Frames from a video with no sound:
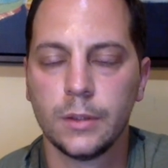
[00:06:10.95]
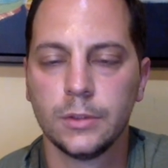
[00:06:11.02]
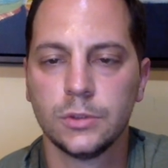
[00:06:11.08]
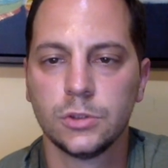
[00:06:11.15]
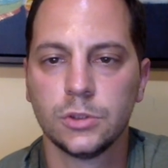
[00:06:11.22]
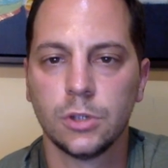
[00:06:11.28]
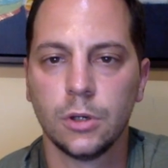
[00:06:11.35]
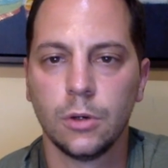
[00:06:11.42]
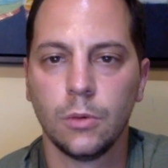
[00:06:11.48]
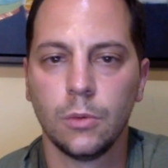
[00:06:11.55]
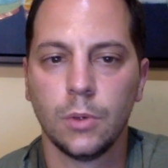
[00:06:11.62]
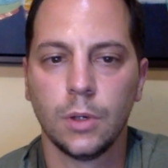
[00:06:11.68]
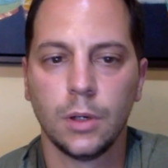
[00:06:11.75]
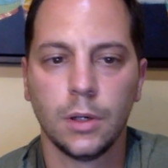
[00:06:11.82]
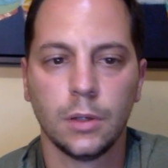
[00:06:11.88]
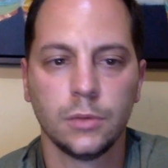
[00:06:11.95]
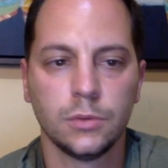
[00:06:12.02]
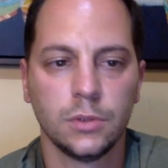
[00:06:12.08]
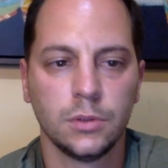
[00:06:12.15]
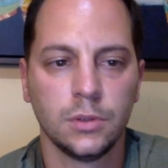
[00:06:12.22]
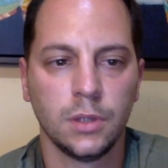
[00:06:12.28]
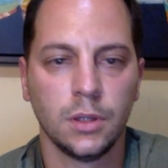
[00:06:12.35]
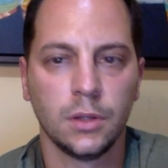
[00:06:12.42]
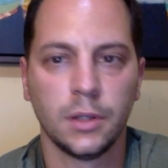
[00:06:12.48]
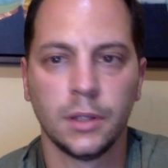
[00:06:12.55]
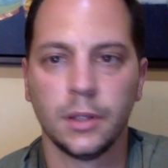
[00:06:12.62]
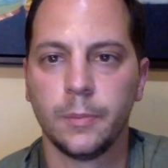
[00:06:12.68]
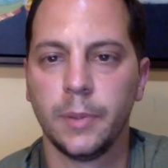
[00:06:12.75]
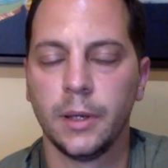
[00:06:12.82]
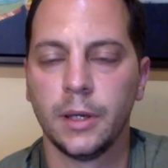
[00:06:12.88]
So another thing
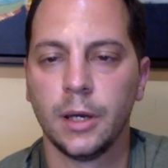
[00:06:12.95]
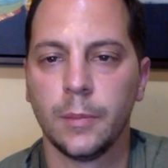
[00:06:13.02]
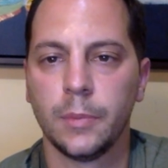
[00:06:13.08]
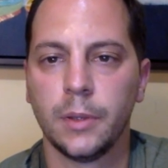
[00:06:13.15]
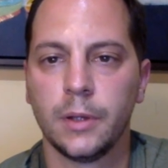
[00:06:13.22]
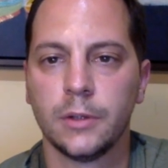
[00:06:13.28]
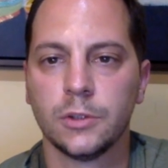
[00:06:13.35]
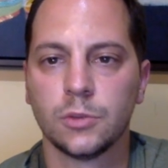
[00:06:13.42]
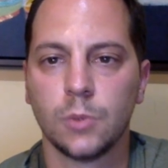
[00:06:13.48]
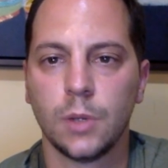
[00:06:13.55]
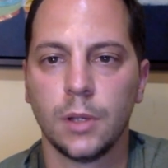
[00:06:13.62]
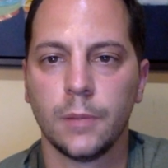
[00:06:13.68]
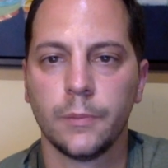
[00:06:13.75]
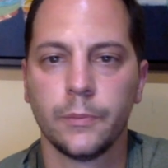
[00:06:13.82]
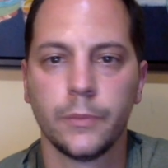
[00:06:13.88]
to pick up there as well.